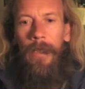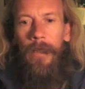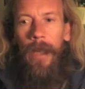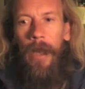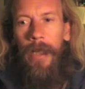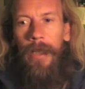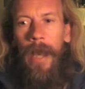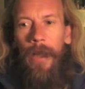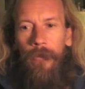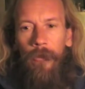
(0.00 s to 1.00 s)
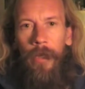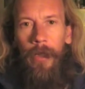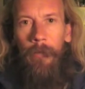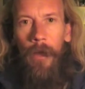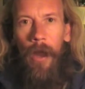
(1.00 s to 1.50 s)
Now, in that
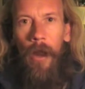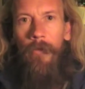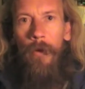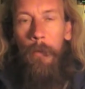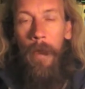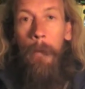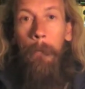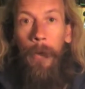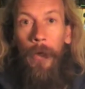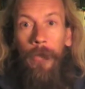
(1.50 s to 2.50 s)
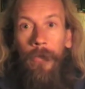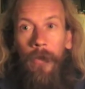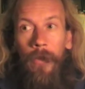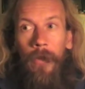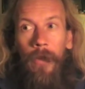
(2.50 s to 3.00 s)
dream, I remembered,
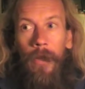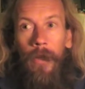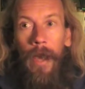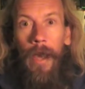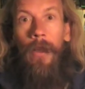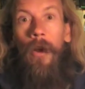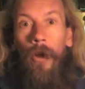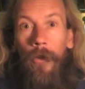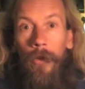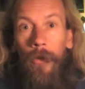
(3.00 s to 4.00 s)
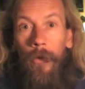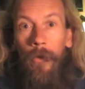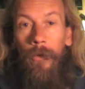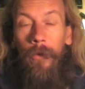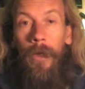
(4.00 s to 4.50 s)
hang on,
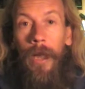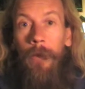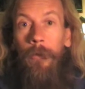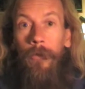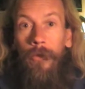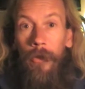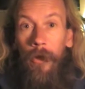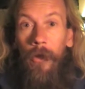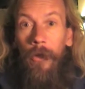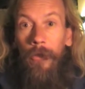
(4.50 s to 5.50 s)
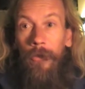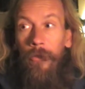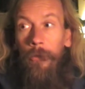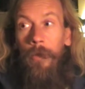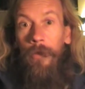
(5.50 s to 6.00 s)
all animals God,
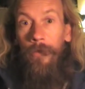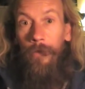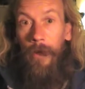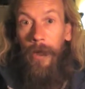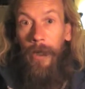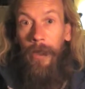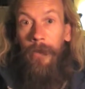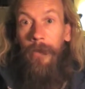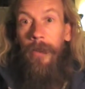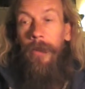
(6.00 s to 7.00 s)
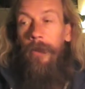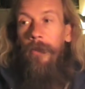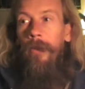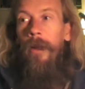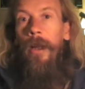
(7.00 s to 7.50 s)
shouldn't be afraid,
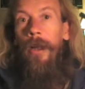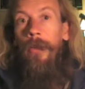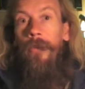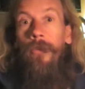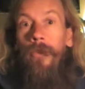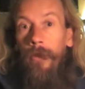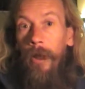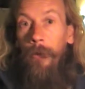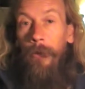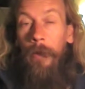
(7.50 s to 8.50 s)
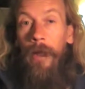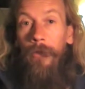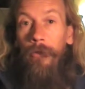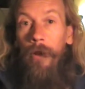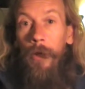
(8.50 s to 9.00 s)
right? And I was about
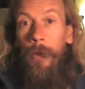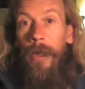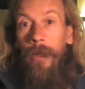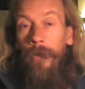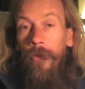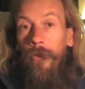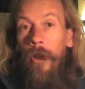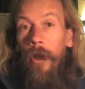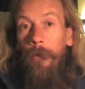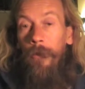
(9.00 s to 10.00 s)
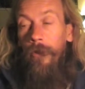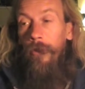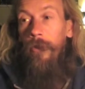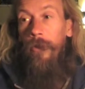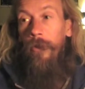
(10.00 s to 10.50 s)
to run away and I stopped, and as
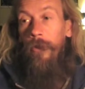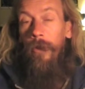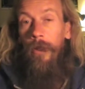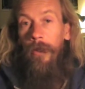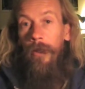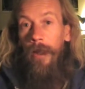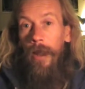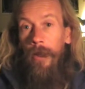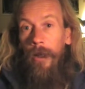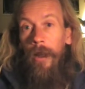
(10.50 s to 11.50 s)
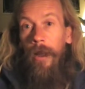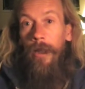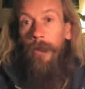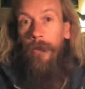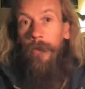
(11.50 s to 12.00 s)
soon as I did that, the
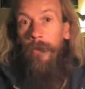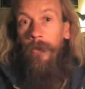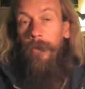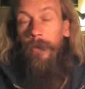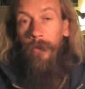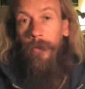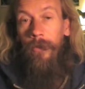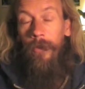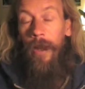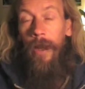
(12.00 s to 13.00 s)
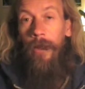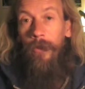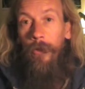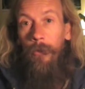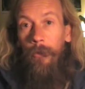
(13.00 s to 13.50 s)
lion
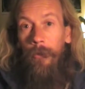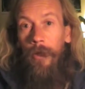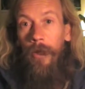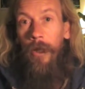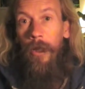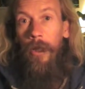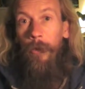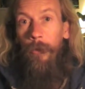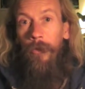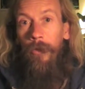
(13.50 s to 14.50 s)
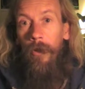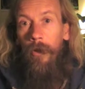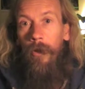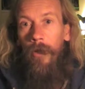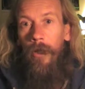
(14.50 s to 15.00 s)
changed and was no
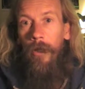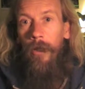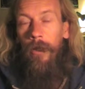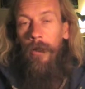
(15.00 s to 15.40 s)
longer